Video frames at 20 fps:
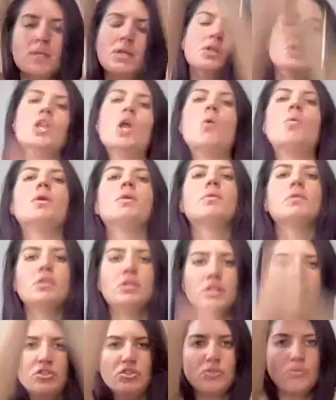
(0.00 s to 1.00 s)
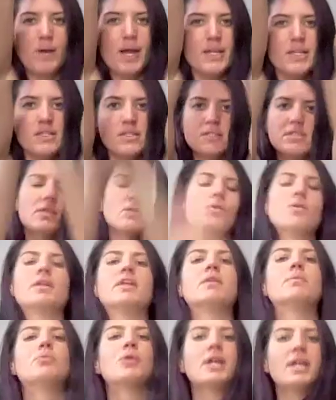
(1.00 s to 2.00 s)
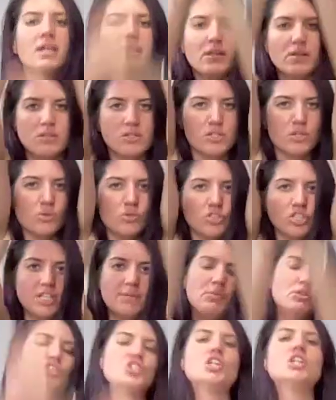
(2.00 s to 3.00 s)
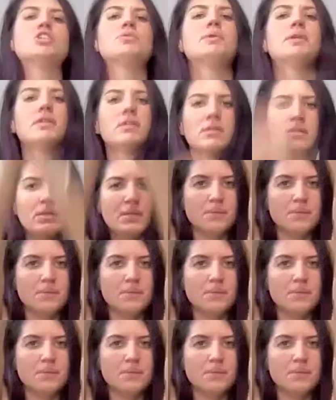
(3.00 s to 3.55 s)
knowing when you need to rest or need a break, there is no shame or judgment.